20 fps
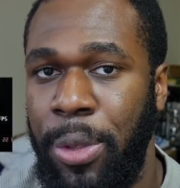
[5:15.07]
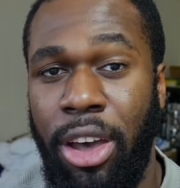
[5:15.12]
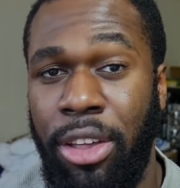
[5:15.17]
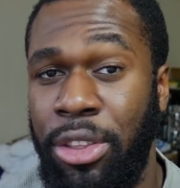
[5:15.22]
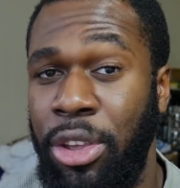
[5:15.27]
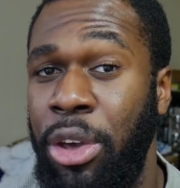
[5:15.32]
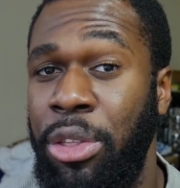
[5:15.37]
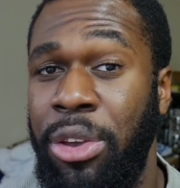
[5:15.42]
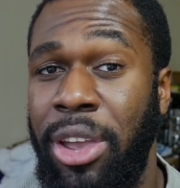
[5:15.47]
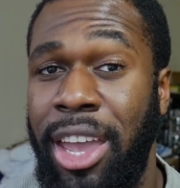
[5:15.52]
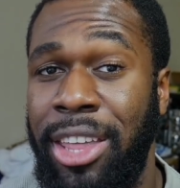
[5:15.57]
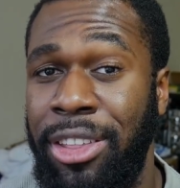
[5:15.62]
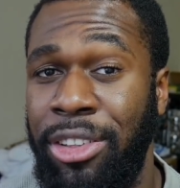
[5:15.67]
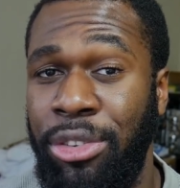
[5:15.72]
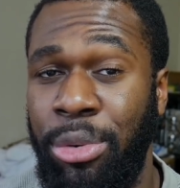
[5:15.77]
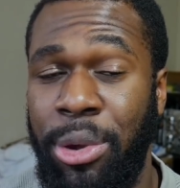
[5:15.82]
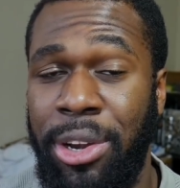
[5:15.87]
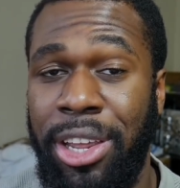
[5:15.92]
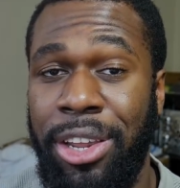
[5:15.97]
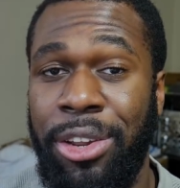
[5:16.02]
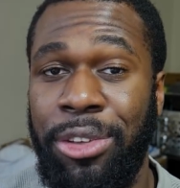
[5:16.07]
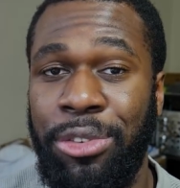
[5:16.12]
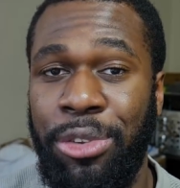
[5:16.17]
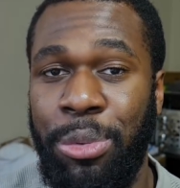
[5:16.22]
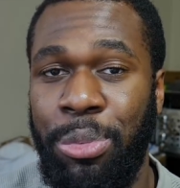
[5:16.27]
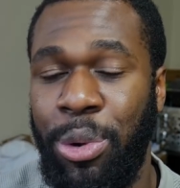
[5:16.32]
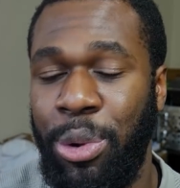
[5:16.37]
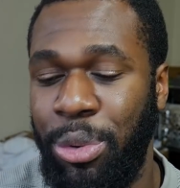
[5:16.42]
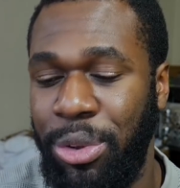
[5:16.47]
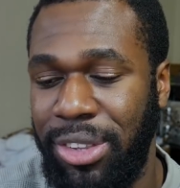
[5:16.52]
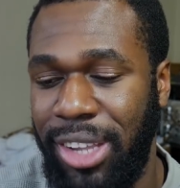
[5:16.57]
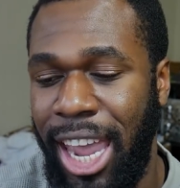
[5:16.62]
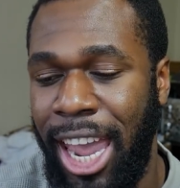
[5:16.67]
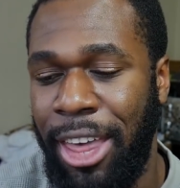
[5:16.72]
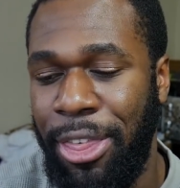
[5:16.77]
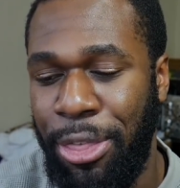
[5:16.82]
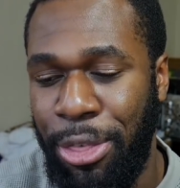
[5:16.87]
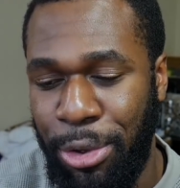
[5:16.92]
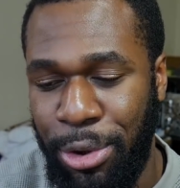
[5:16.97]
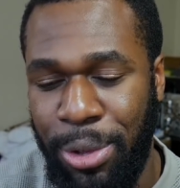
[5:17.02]
On the other hand, the 2080 Super was
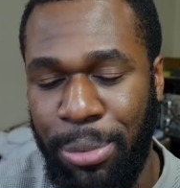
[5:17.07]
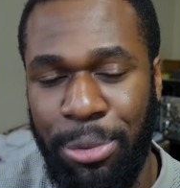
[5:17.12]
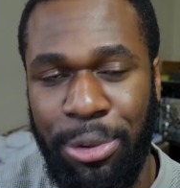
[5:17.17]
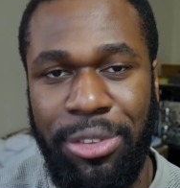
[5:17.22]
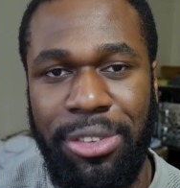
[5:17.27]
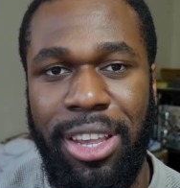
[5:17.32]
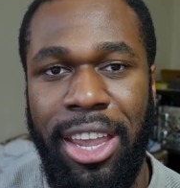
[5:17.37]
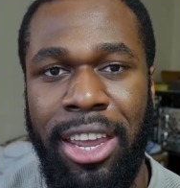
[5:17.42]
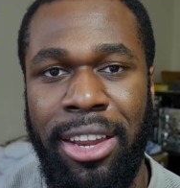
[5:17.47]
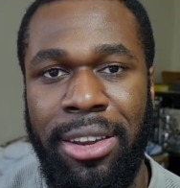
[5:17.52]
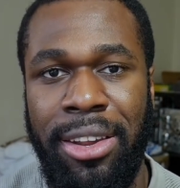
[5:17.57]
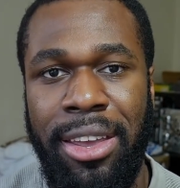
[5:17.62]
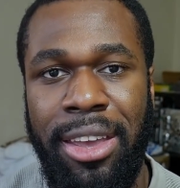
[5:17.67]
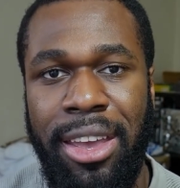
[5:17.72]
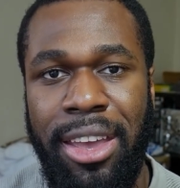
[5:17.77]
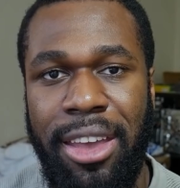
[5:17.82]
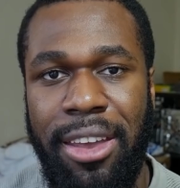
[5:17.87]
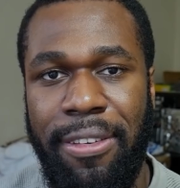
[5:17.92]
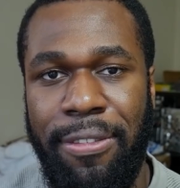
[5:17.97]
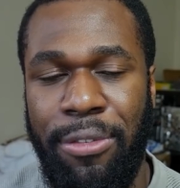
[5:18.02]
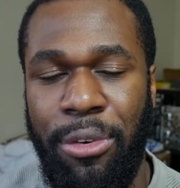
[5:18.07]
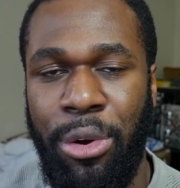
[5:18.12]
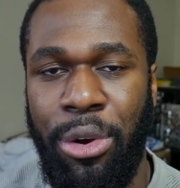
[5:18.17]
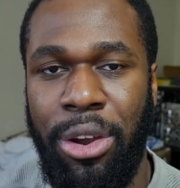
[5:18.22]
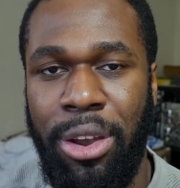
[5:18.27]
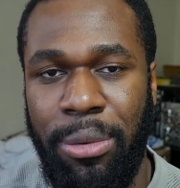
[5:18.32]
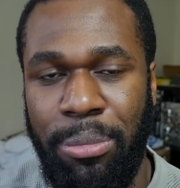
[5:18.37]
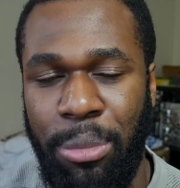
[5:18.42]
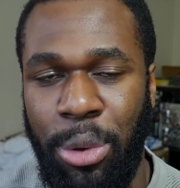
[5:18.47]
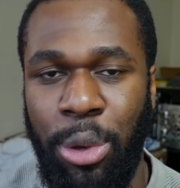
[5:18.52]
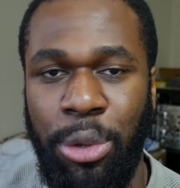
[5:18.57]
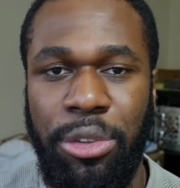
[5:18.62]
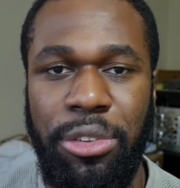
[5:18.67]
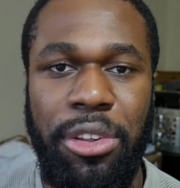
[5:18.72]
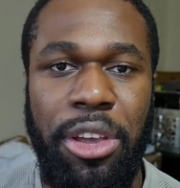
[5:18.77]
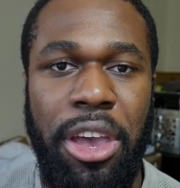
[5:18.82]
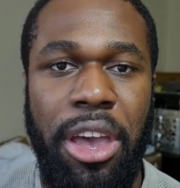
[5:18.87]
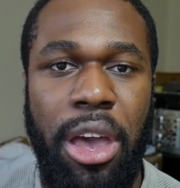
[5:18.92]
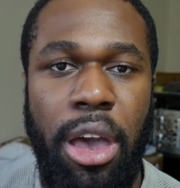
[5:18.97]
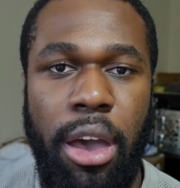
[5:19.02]
at 30% for
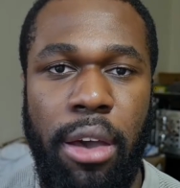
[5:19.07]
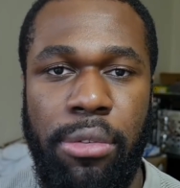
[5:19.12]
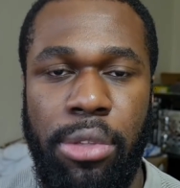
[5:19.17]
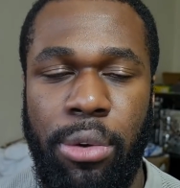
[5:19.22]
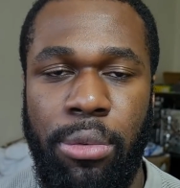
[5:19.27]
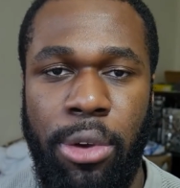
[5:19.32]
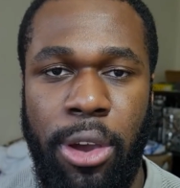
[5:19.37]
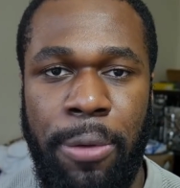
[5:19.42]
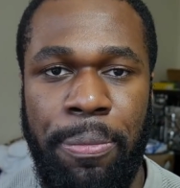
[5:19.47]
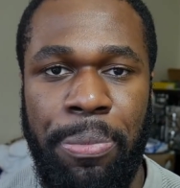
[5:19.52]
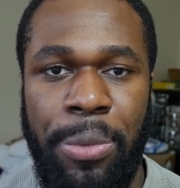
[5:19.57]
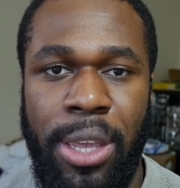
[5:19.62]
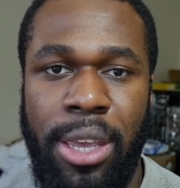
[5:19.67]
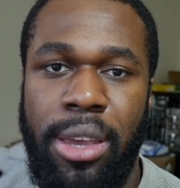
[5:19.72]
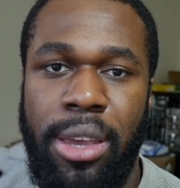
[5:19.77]
most of the run.